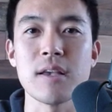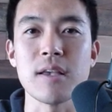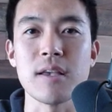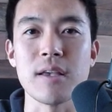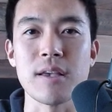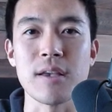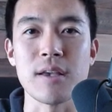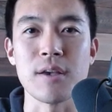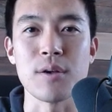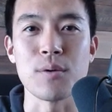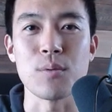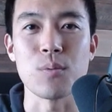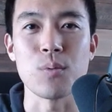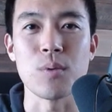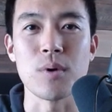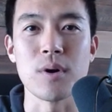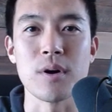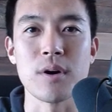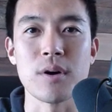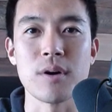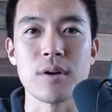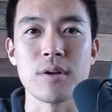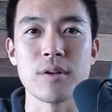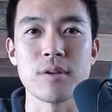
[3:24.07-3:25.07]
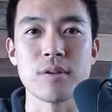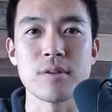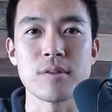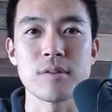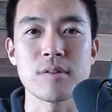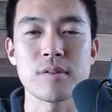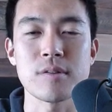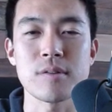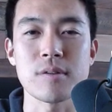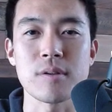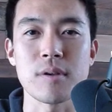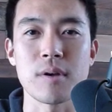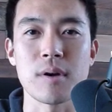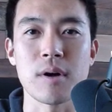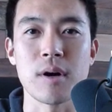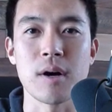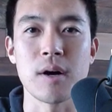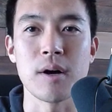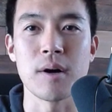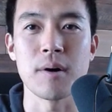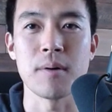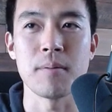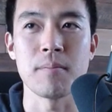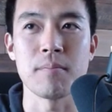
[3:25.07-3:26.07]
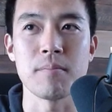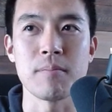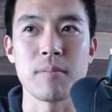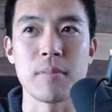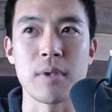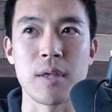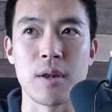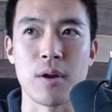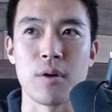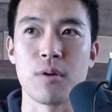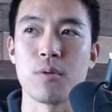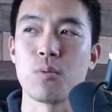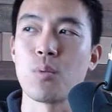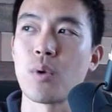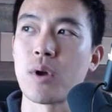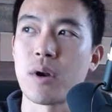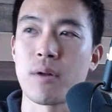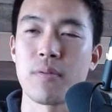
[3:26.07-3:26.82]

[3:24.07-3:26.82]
it was, one